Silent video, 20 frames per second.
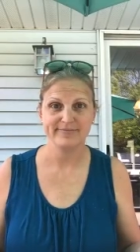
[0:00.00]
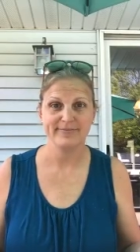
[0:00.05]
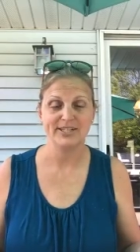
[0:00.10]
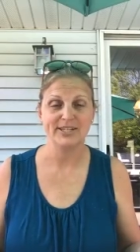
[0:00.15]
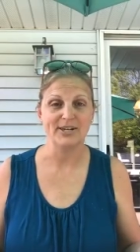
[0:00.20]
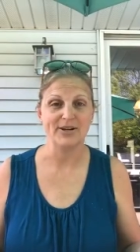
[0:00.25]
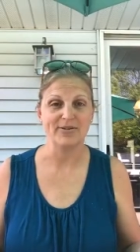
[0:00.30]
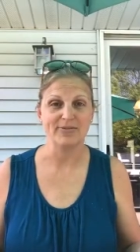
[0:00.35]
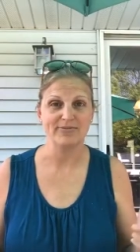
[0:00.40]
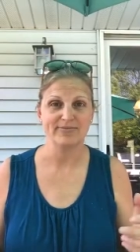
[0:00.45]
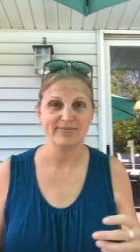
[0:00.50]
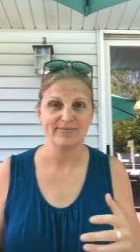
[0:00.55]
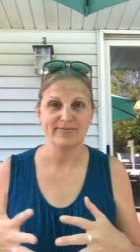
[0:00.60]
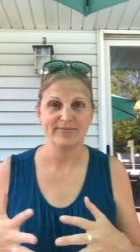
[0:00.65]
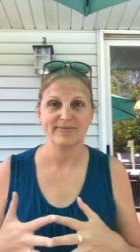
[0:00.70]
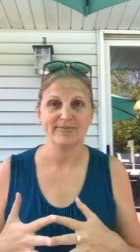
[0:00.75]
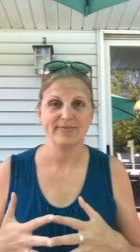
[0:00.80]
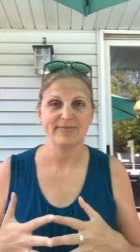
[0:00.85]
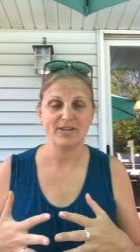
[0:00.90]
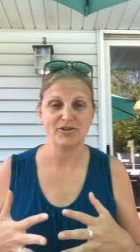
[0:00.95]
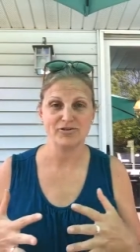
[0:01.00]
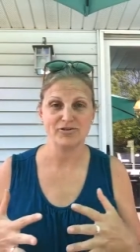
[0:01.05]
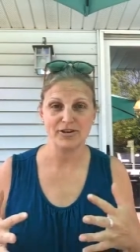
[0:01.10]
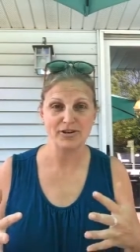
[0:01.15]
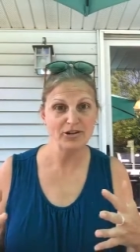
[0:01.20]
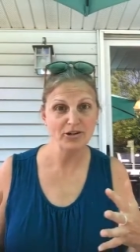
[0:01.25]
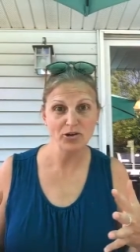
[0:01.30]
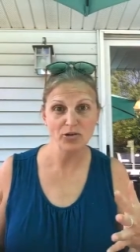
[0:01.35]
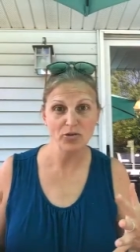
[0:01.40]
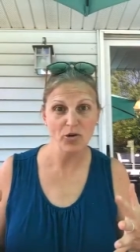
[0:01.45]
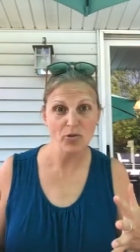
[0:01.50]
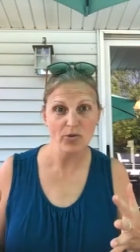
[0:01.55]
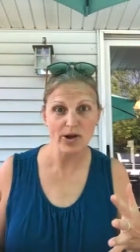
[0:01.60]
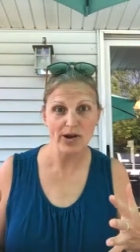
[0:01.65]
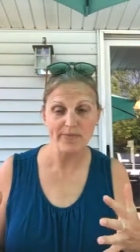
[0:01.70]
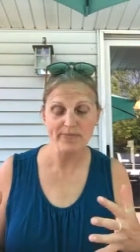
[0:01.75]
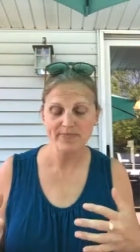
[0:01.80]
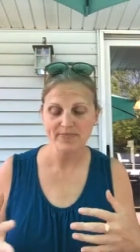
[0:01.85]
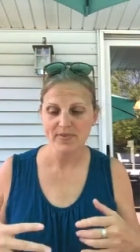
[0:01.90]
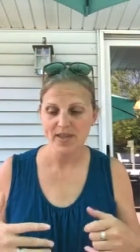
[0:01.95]
you know, the dreaded
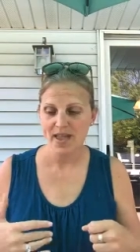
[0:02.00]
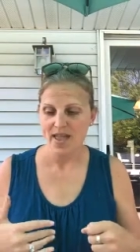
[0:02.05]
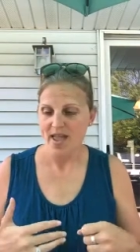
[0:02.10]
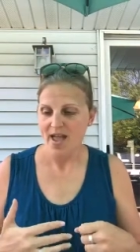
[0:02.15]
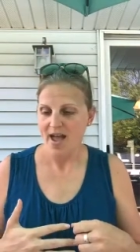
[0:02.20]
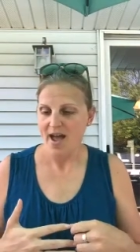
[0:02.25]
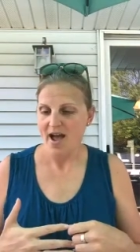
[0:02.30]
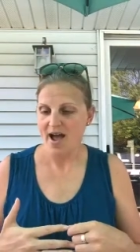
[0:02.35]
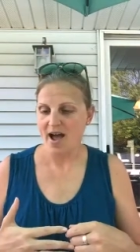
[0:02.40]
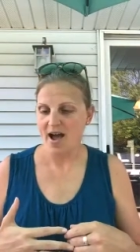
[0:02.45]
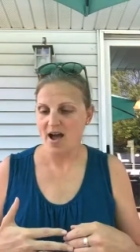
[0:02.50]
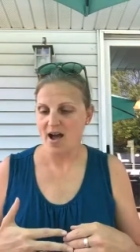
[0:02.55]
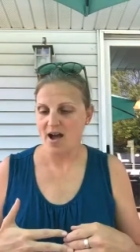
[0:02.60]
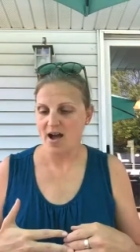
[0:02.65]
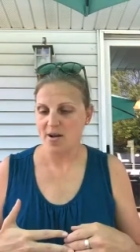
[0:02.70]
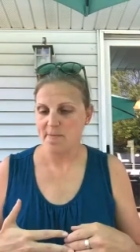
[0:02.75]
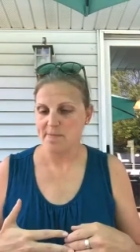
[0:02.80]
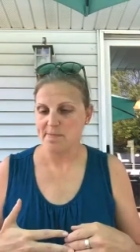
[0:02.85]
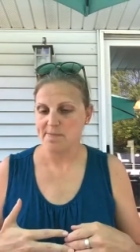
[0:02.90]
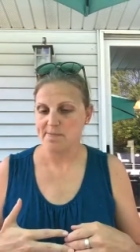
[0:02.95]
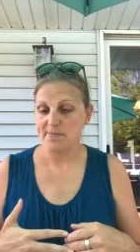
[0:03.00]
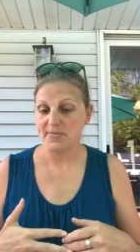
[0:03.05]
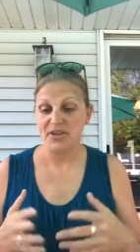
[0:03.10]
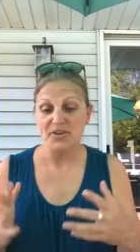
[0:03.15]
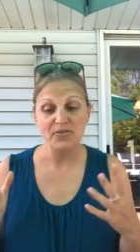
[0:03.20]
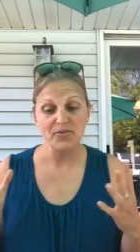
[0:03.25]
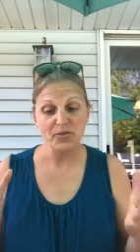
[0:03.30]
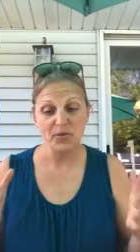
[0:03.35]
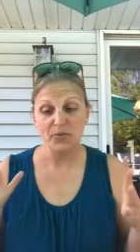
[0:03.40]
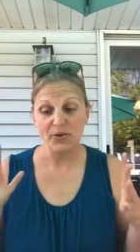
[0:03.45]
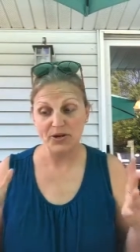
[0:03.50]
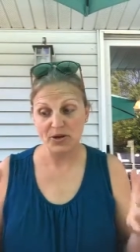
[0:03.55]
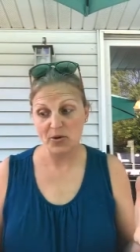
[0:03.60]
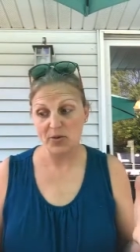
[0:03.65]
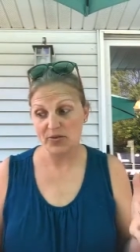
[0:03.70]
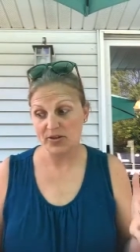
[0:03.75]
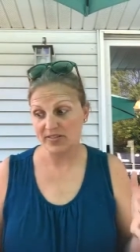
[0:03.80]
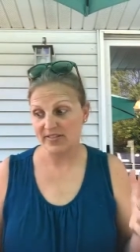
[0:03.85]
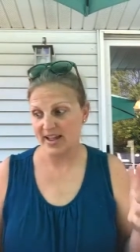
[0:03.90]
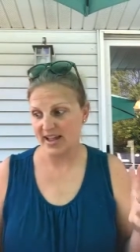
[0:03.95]
corona. Even though we know that